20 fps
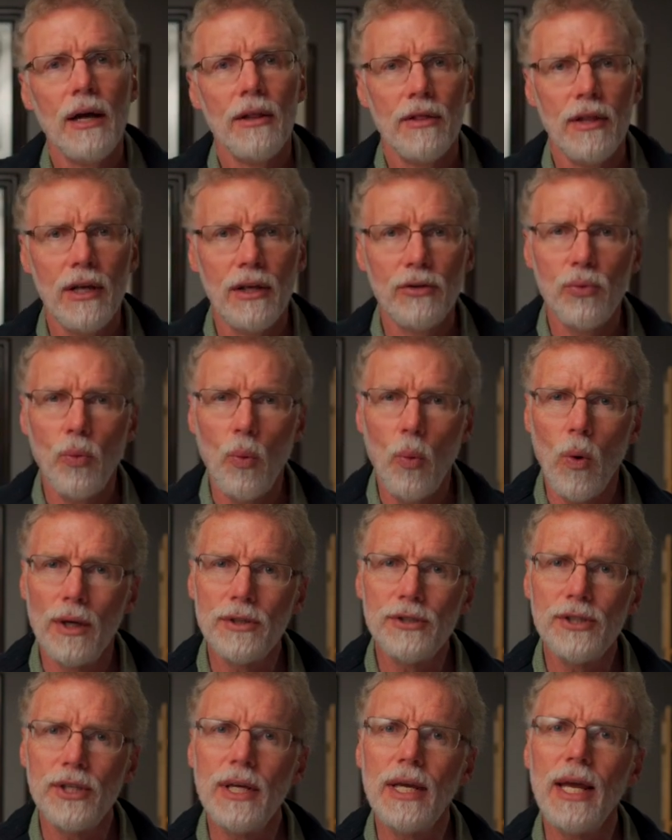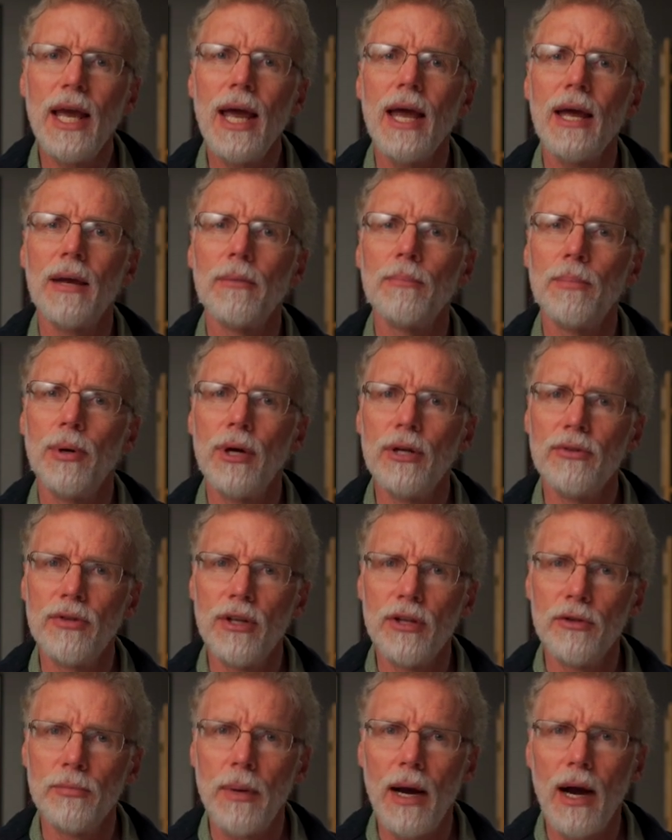This once again puts
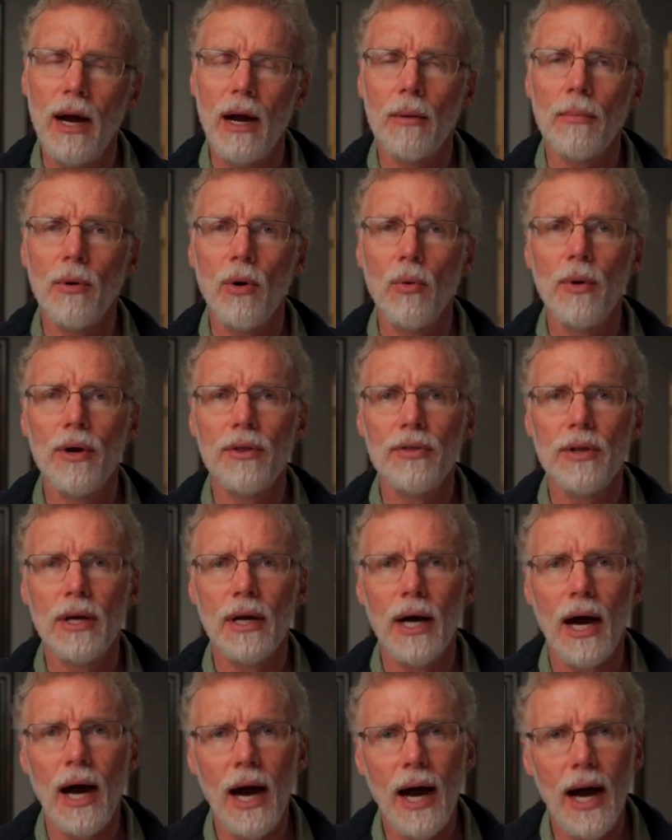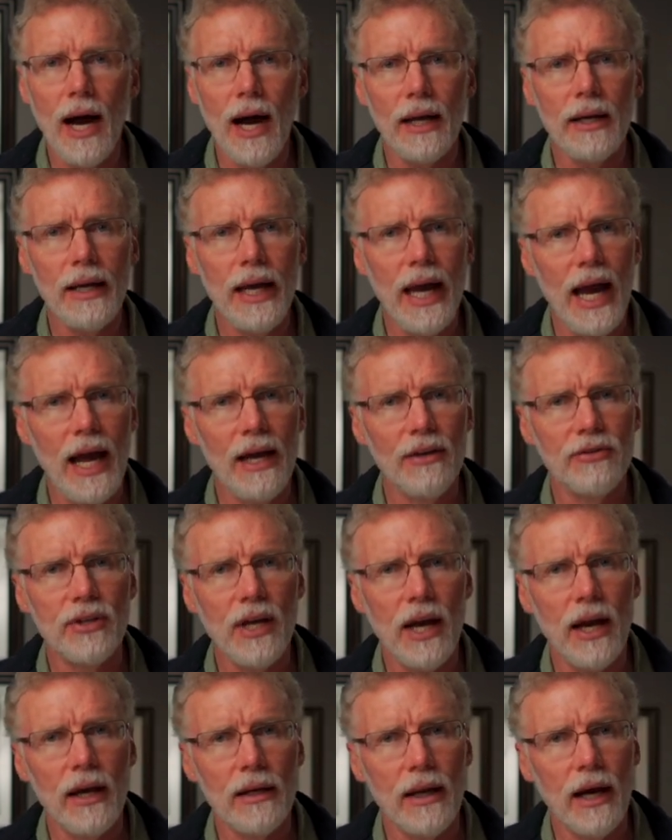this parable within a highly
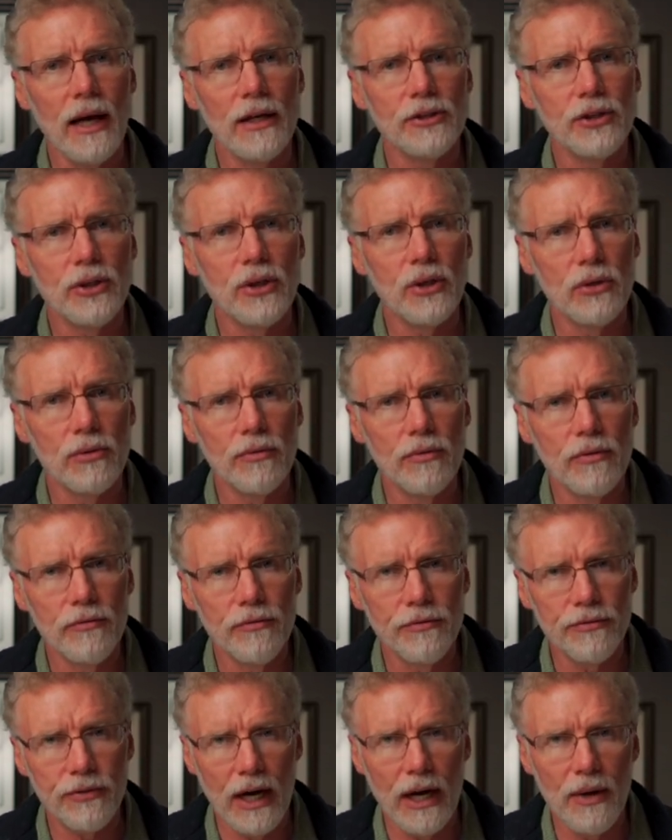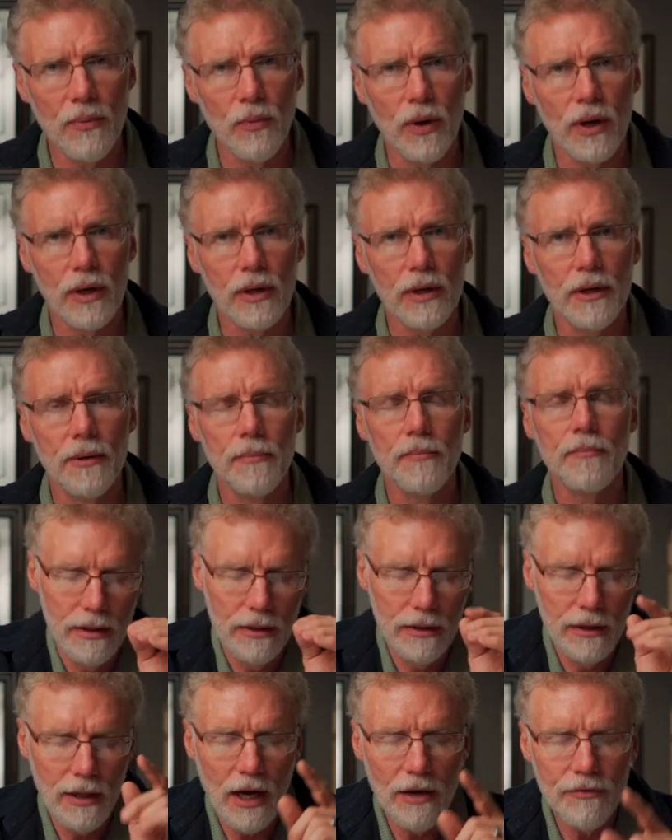eschatological framework.
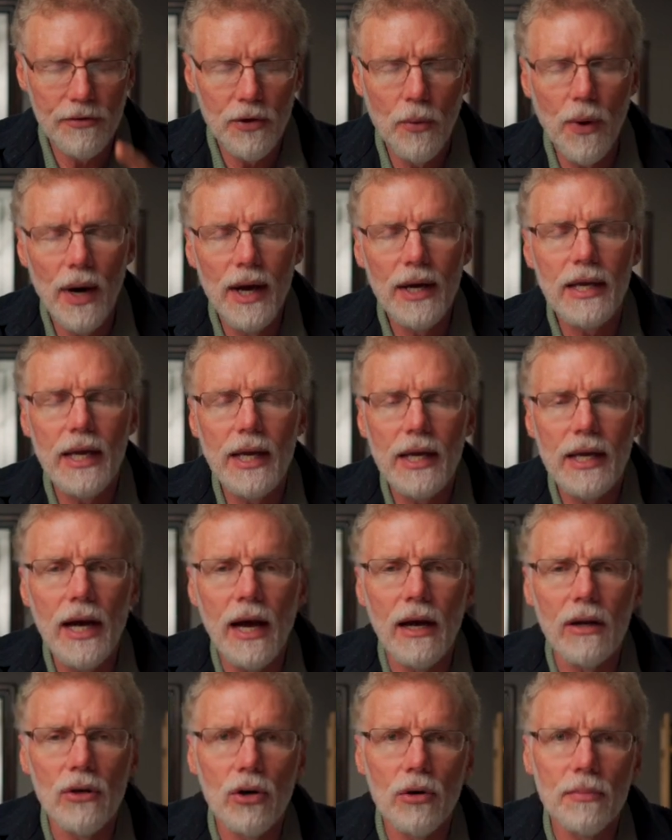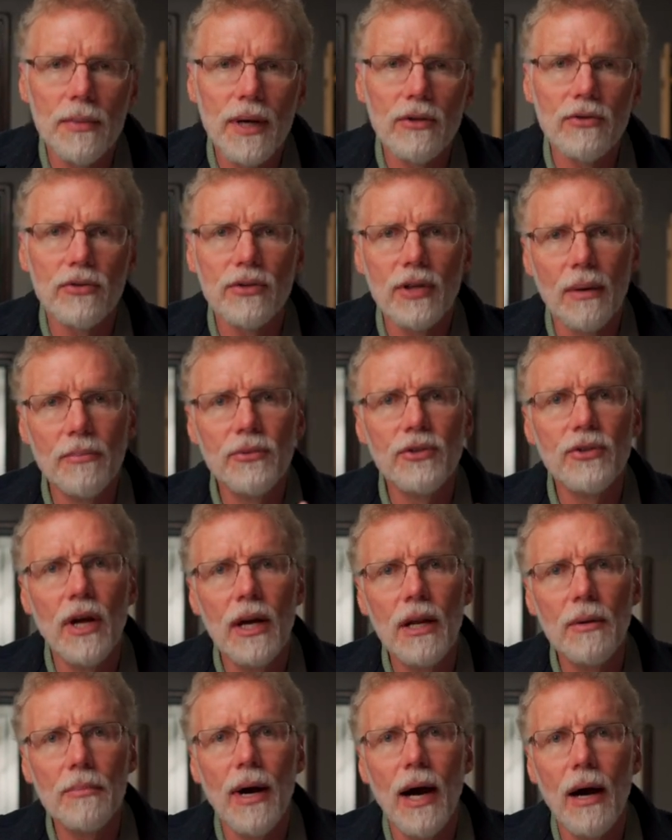Now, if you want to geek out a little bit, some
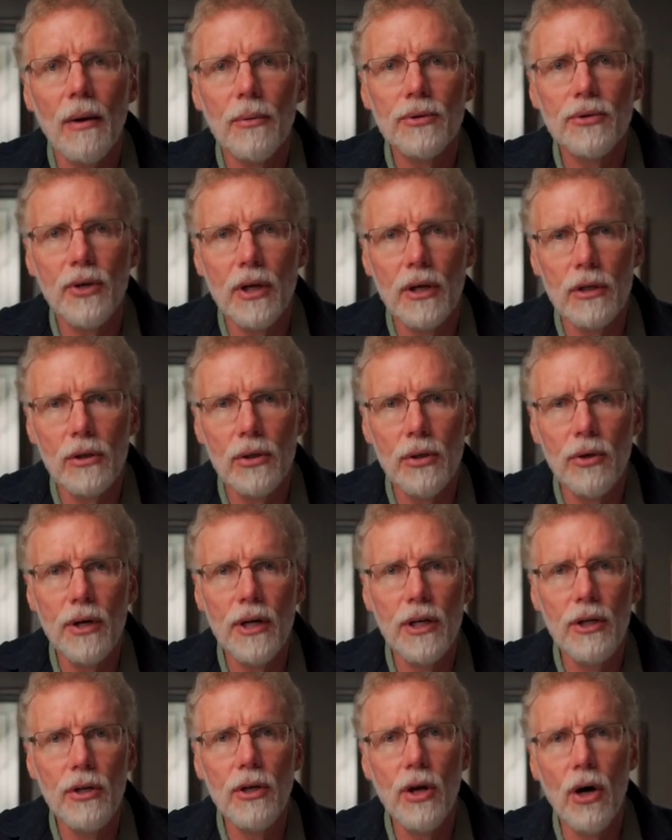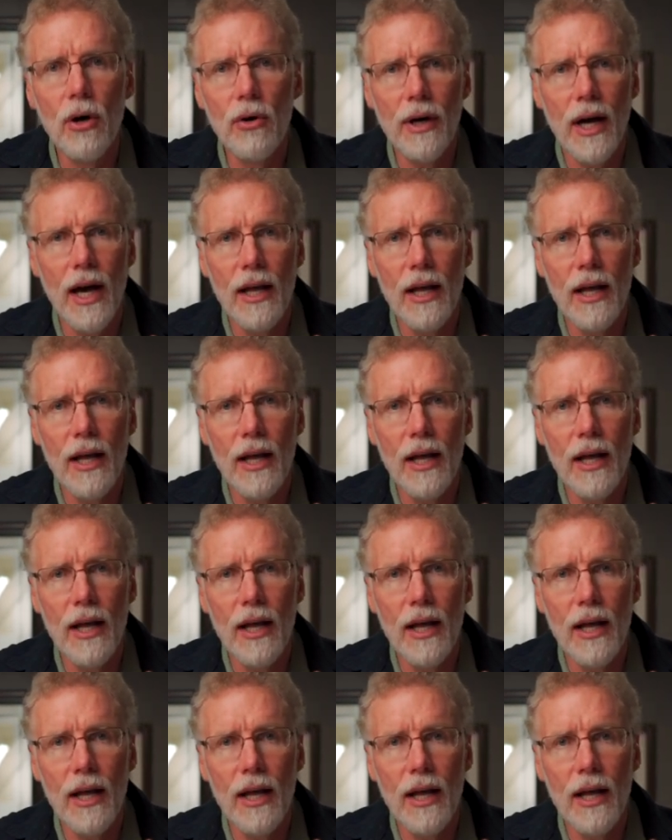study Bibles include a note